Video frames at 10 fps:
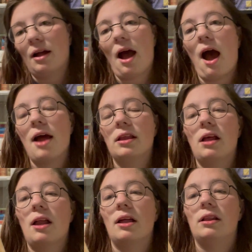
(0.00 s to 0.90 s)
I
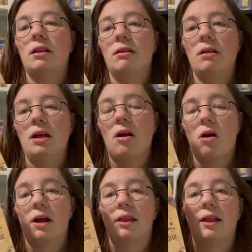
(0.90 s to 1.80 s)
decided in
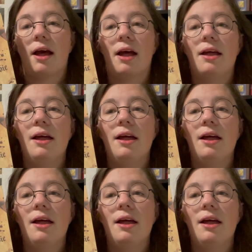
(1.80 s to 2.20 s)
August that,